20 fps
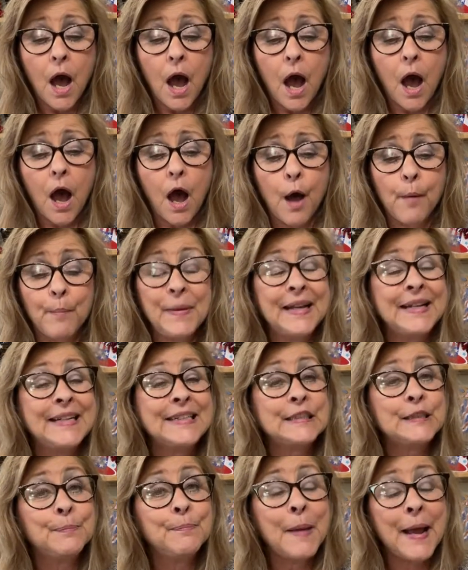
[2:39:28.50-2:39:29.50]
um, it
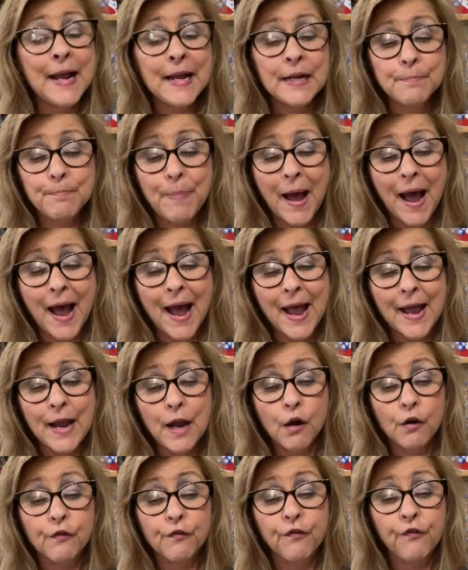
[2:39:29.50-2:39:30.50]
is made
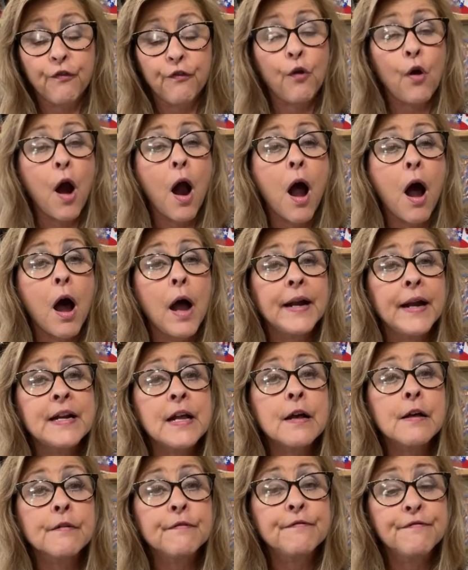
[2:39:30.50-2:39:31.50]
by Fenton,